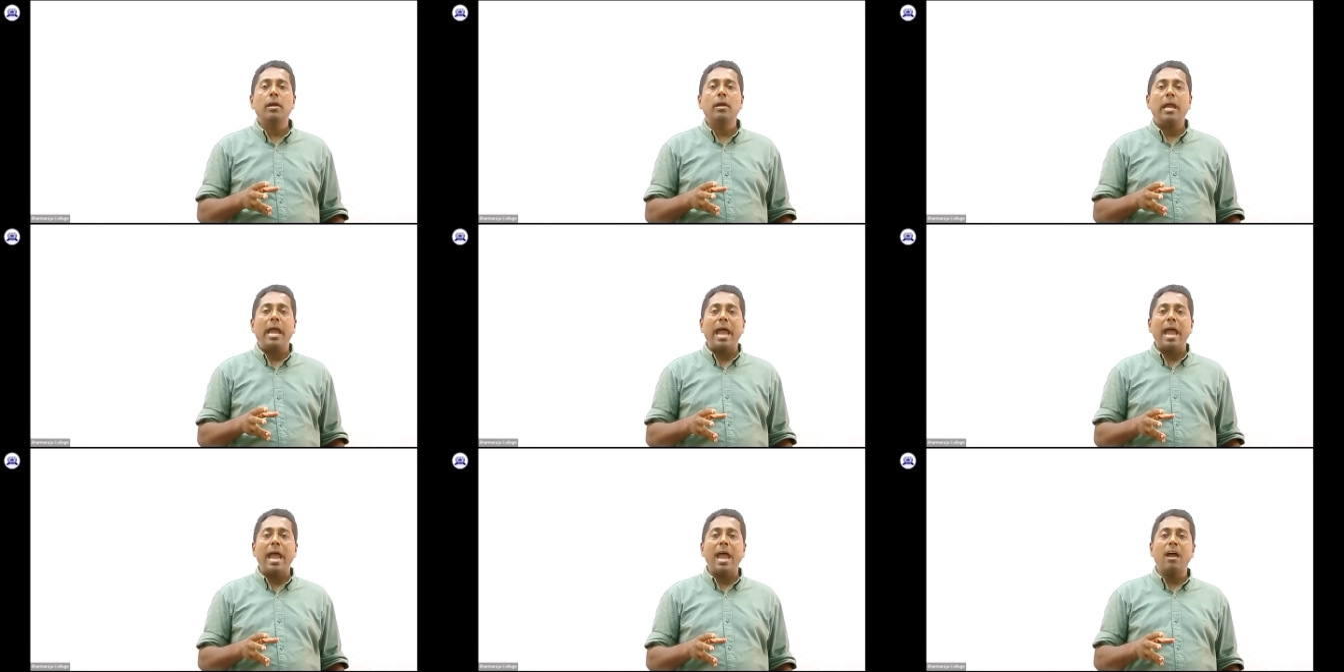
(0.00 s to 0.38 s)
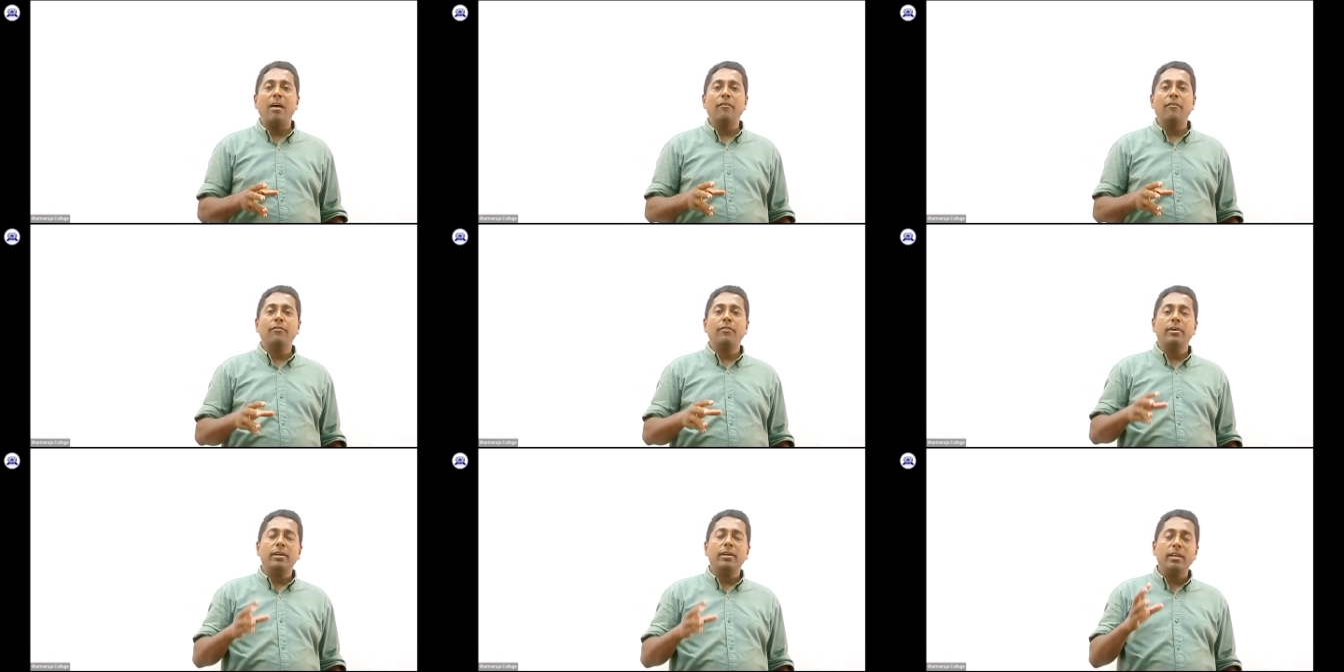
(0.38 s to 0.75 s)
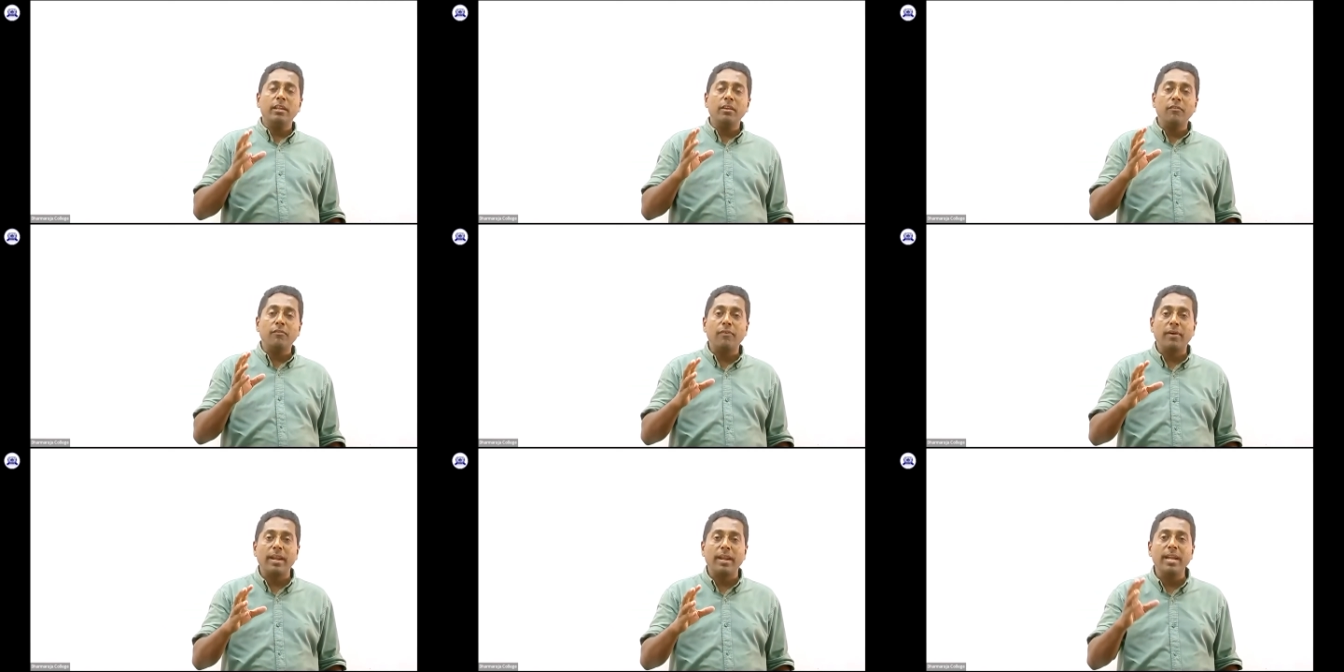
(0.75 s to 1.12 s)
have
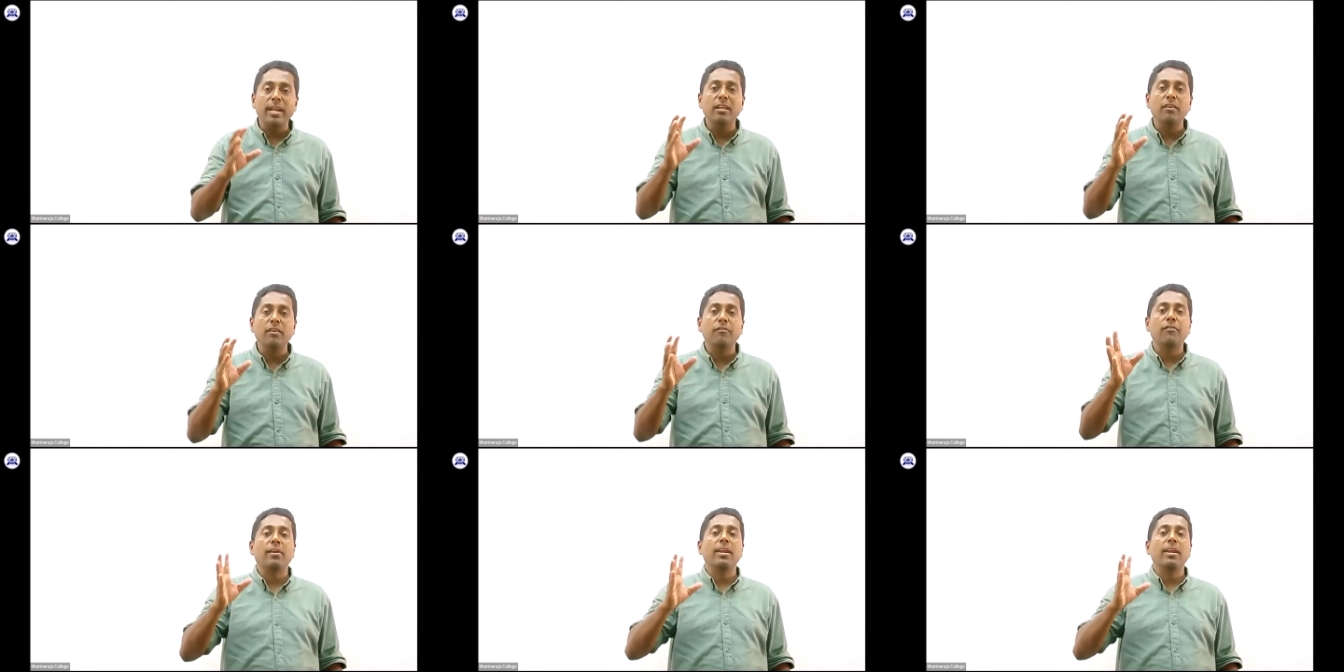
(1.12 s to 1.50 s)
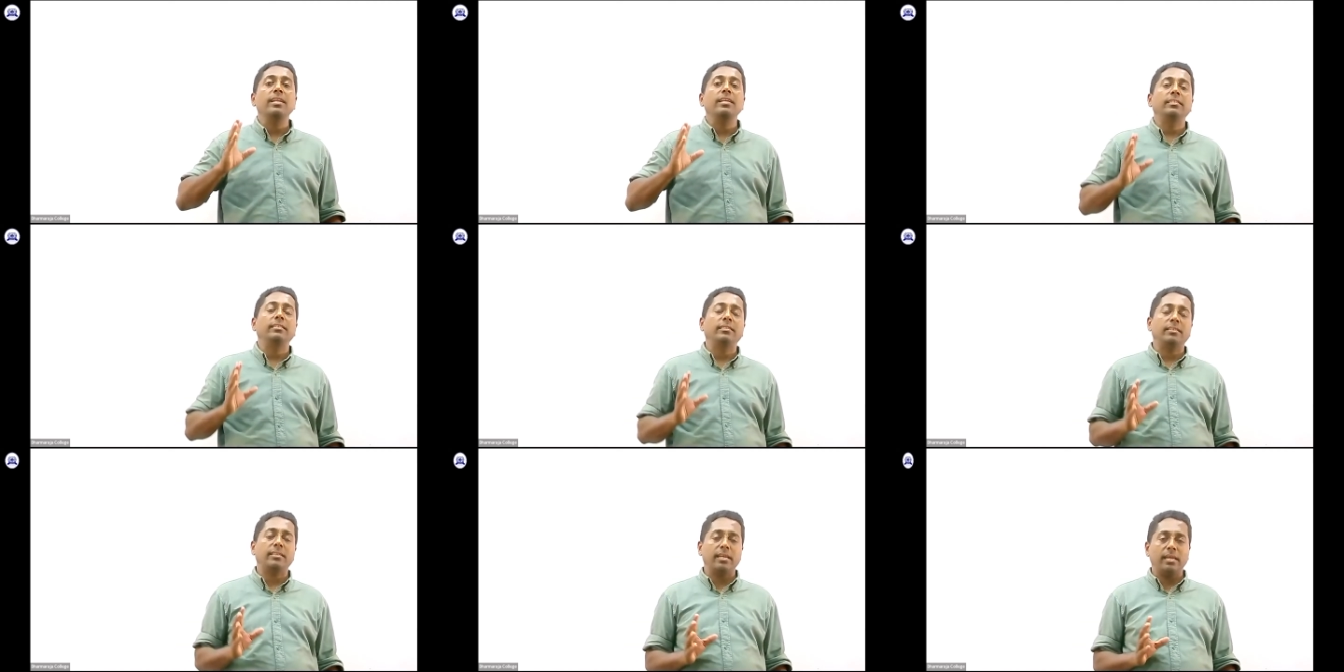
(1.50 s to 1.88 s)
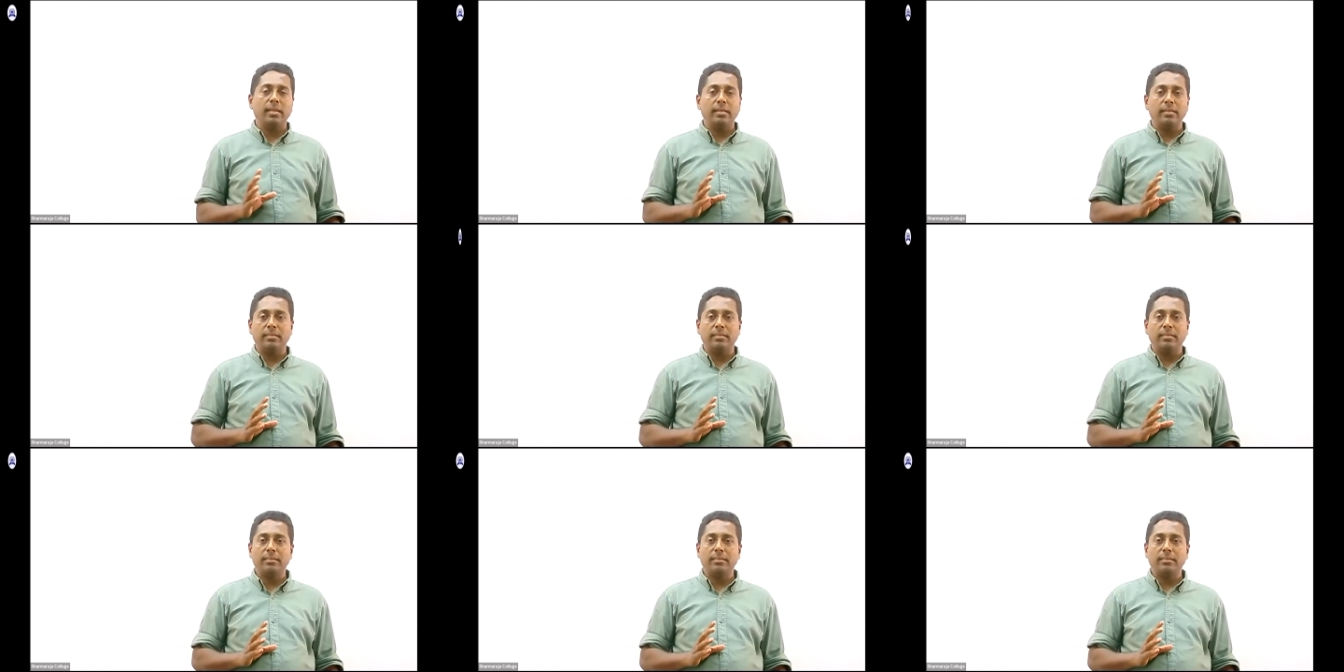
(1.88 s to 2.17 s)
different skills.